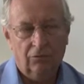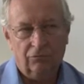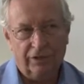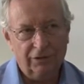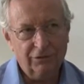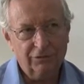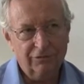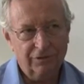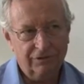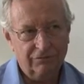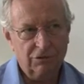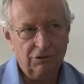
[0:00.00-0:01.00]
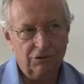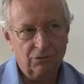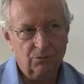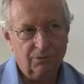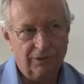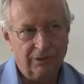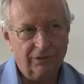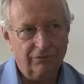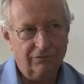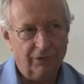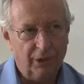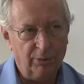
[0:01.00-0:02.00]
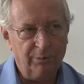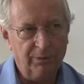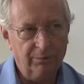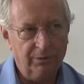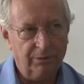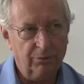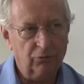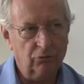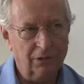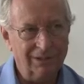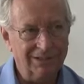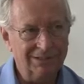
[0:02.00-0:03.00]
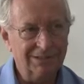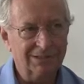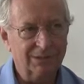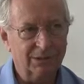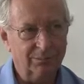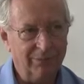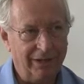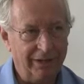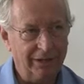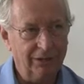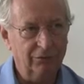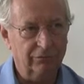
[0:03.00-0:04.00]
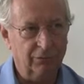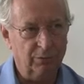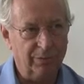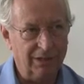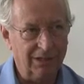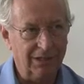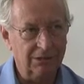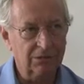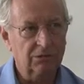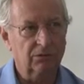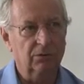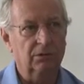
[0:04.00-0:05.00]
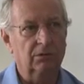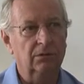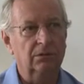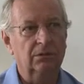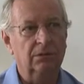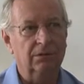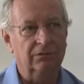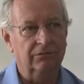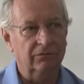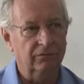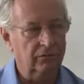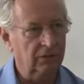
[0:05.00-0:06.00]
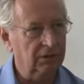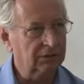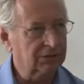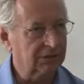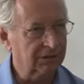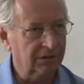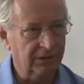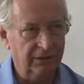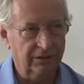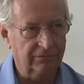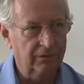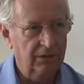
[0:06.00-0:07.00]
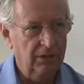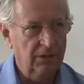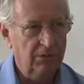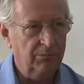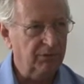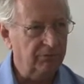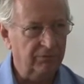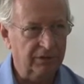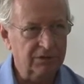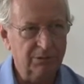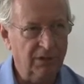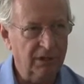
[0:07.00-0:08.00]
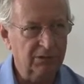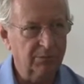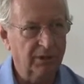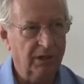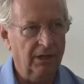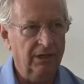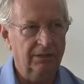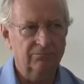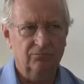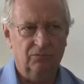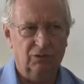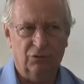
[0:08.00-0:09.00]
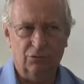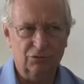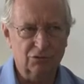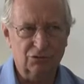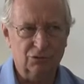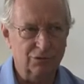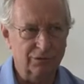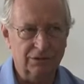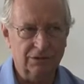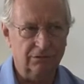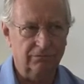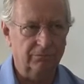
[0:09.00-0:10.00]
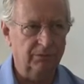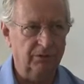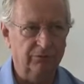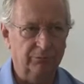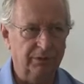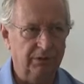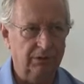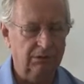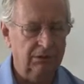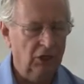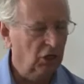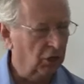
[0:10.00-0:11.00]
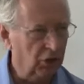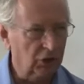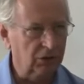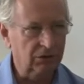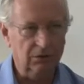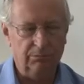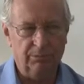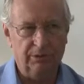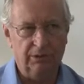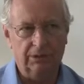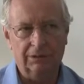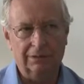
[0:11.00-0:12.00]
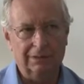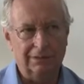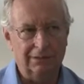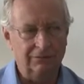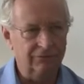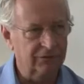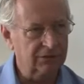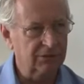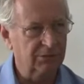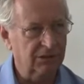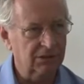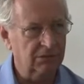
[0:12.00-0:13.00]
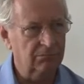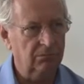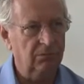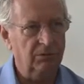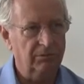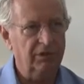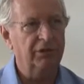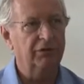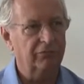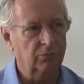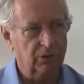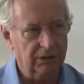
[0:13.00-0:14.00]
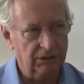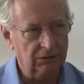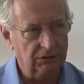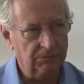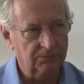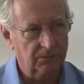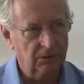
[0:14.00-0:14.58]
Radical forgiveness is a way of helping people release the pain of the past, things that they have been victimized by, their old stories of being hurt and being victimized in many different ways.